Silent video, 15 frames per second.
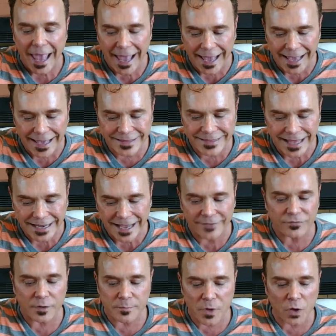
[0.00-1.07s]
and that
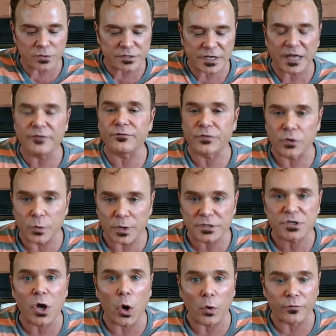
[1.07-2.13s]
have the most
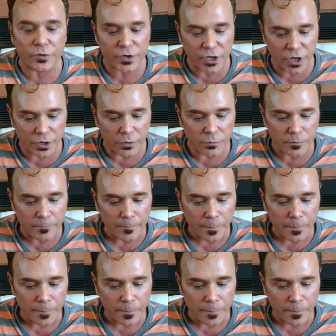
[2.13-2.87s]
influence over you.